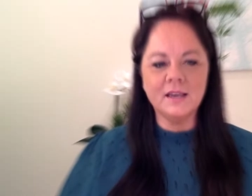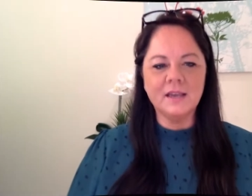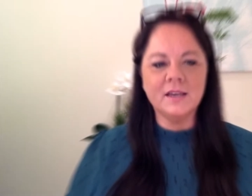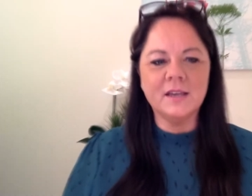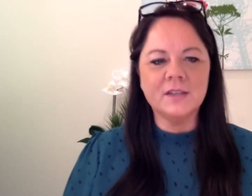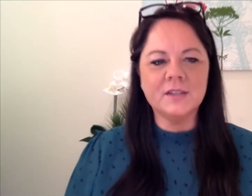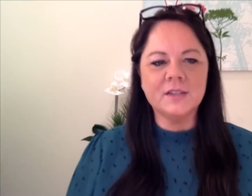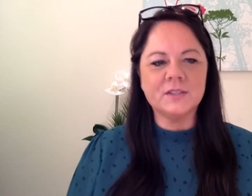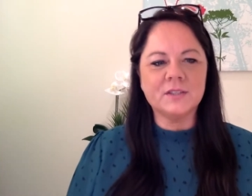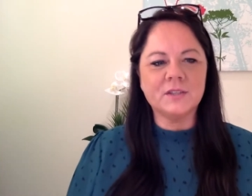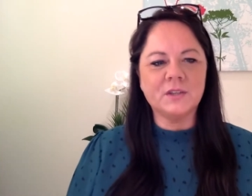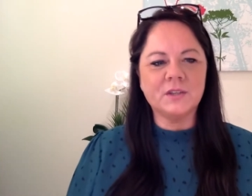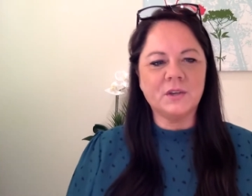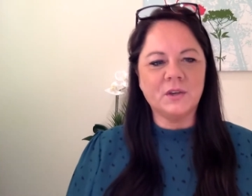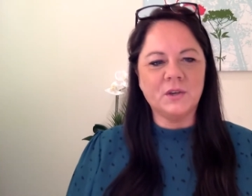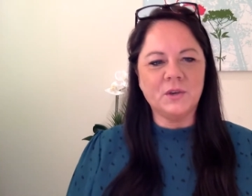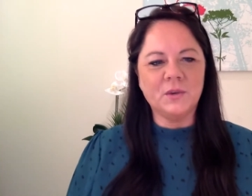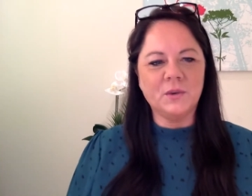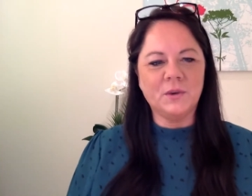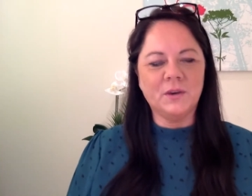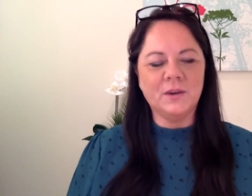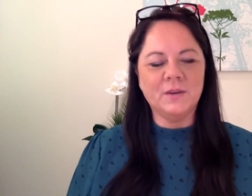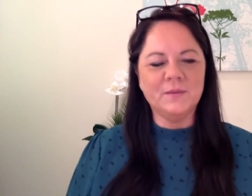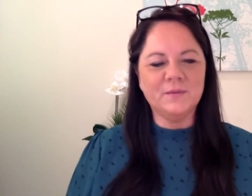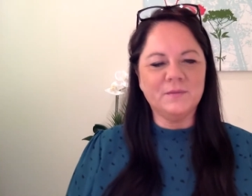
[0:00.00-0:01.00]
So,
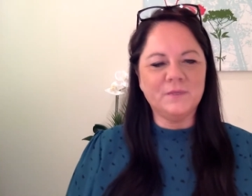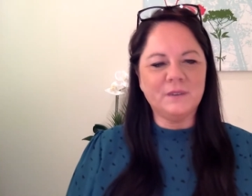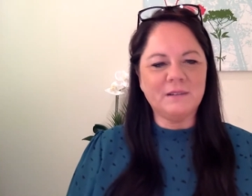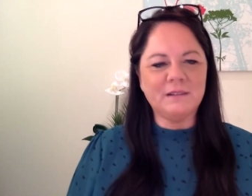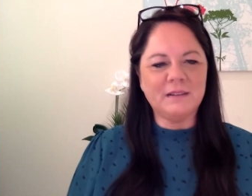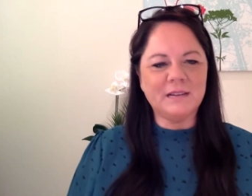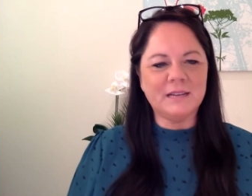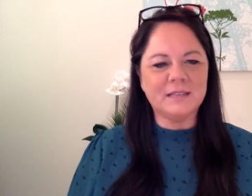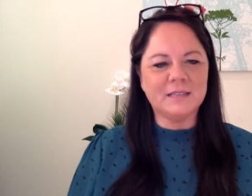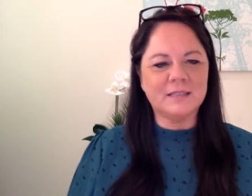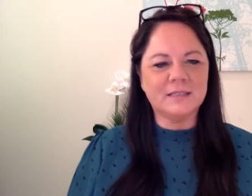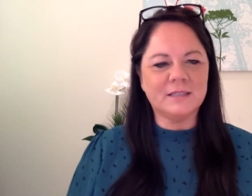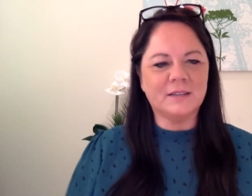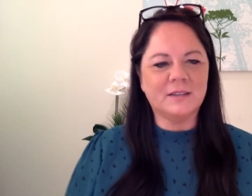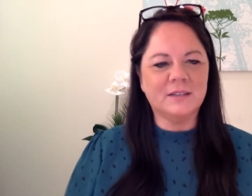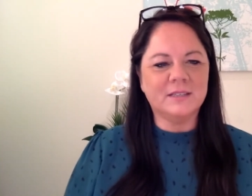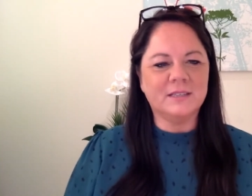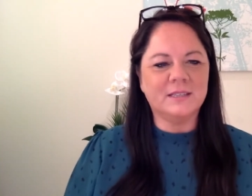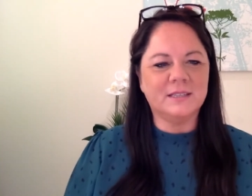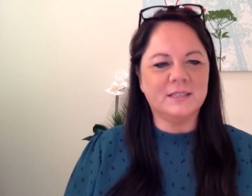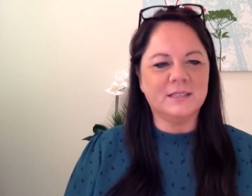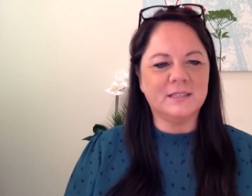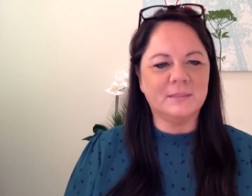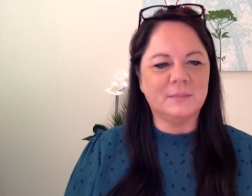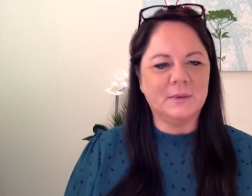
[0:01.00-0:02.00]
I'm very
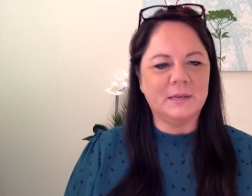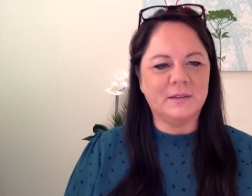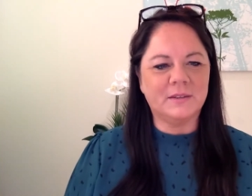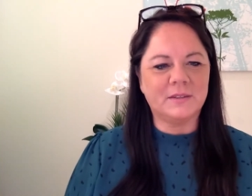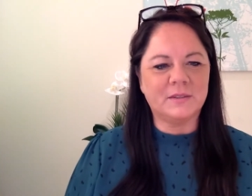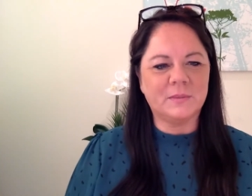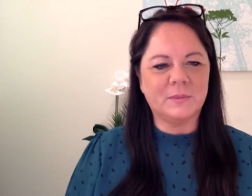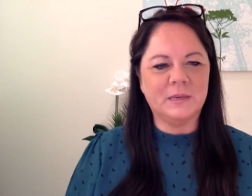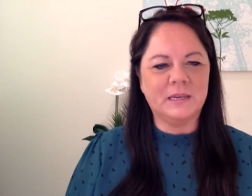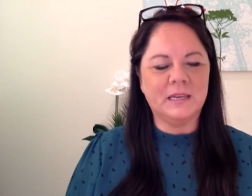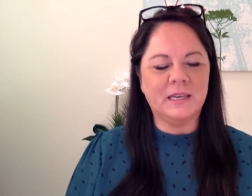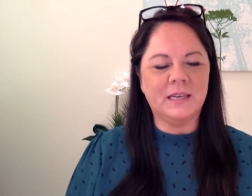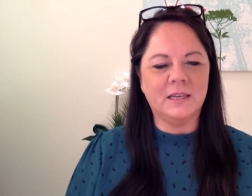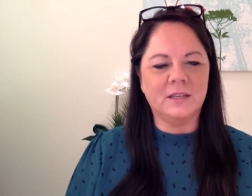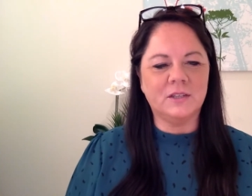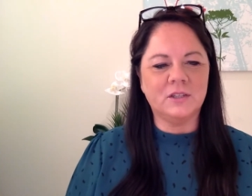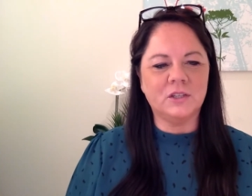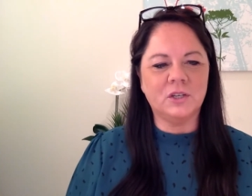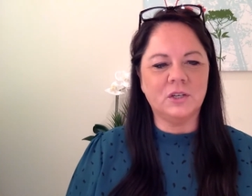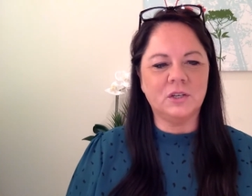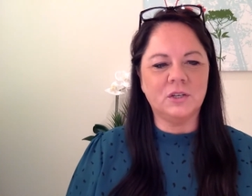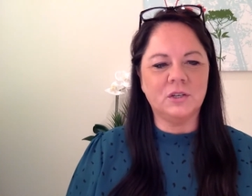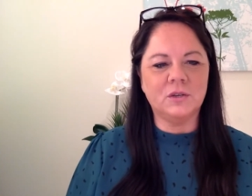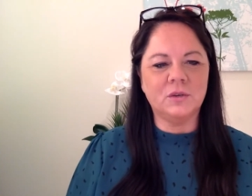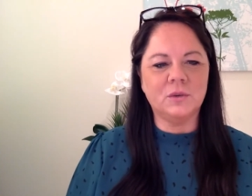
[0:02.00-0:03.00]
excited about speaking
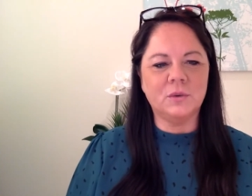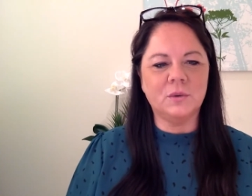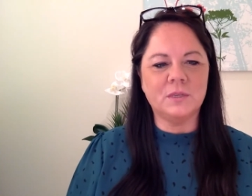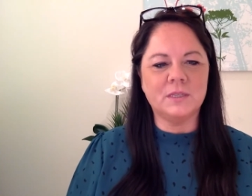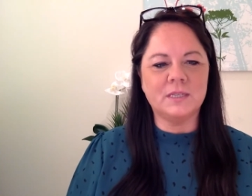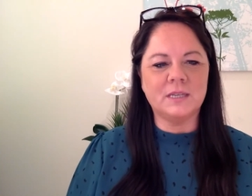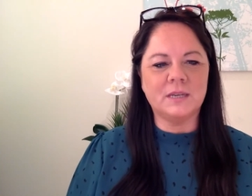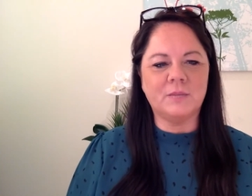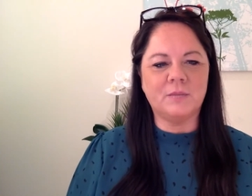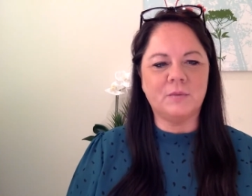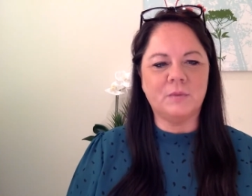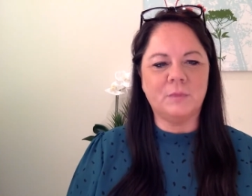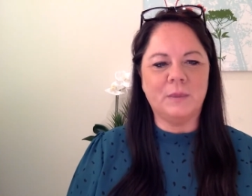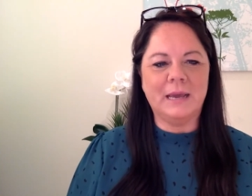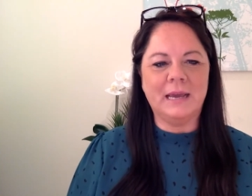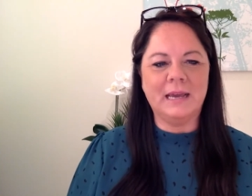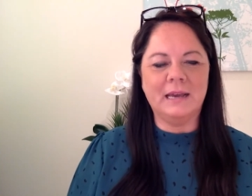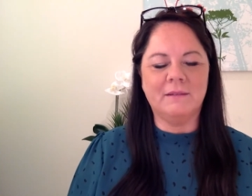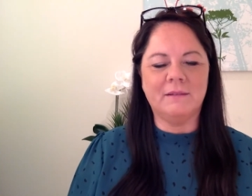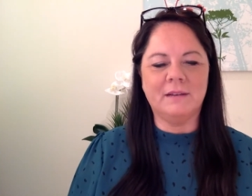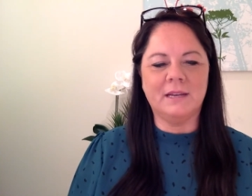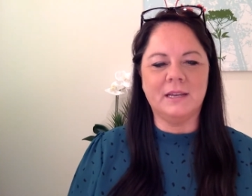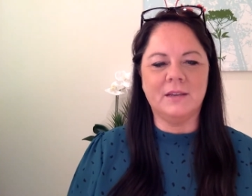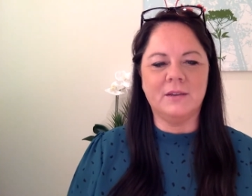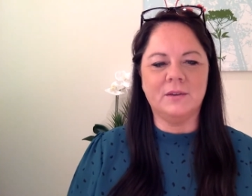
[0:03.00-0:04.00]
to Deborah
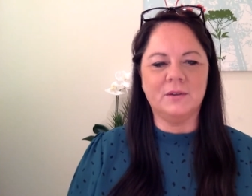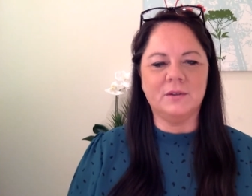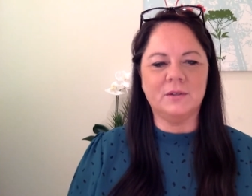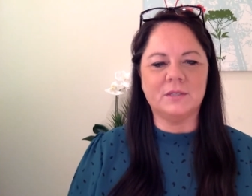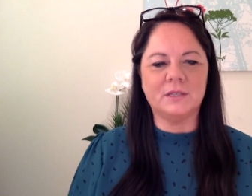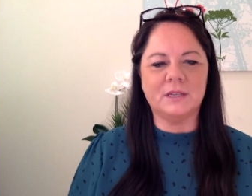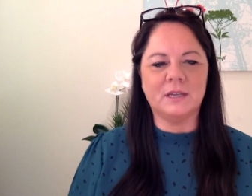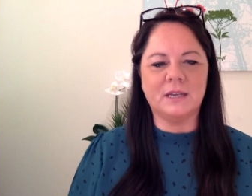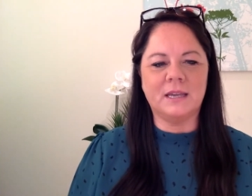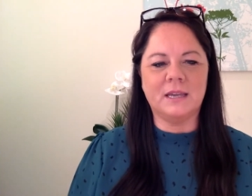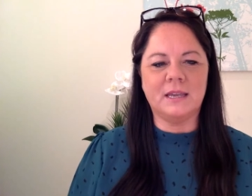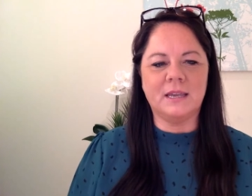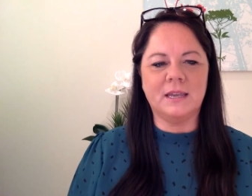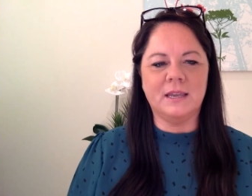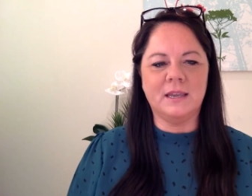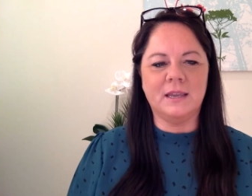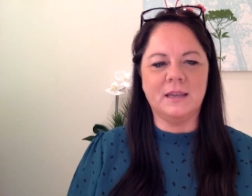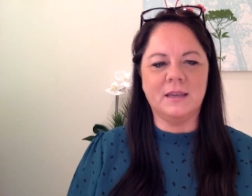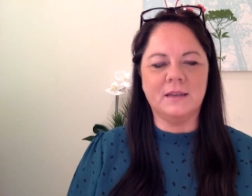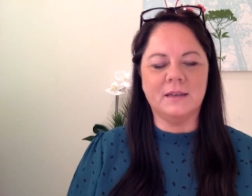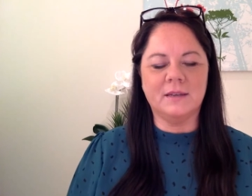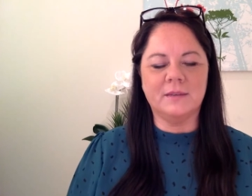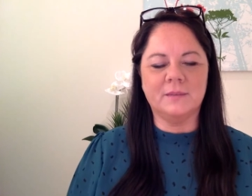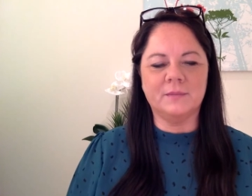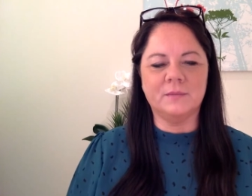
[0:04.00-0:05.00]
Powney, who's a
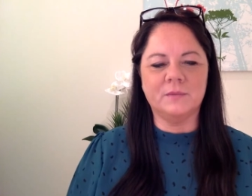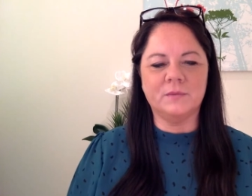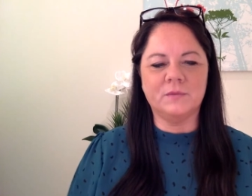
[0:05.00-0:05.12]
um,